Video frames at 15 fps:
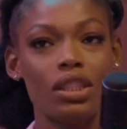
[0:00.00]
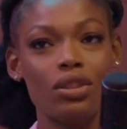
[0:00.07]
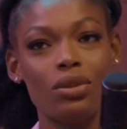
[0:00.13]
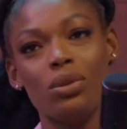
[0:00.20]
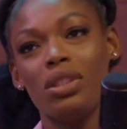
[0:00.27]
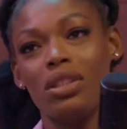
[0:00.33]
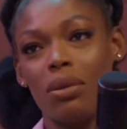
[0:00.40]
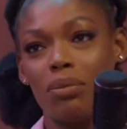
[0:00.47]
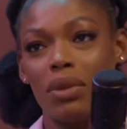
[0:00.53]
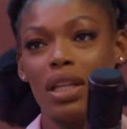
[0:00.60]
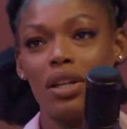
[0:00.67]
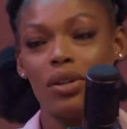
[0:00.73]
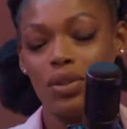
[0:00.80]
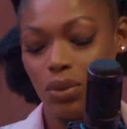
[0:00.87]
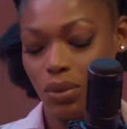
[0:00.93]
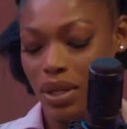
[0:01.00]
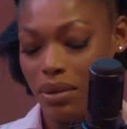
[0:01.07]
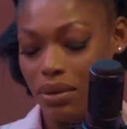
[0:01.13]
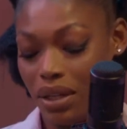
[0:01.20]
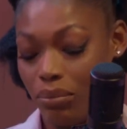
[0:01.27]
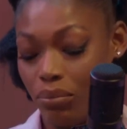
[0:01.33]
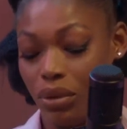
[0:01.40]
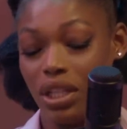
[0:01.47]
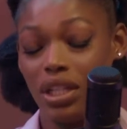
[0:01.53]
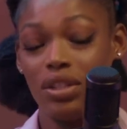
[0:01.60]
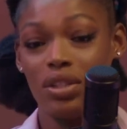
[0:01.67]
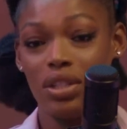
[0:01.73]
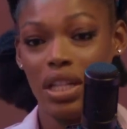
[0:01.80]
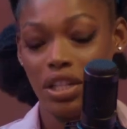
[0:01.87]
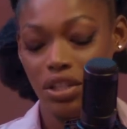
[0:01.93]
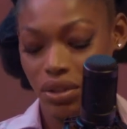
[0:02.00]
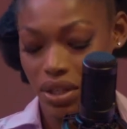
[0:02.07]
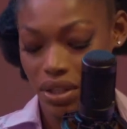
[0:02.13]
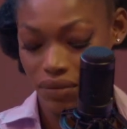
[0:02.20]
doing something elsewhere and then bringing it to Nigeria,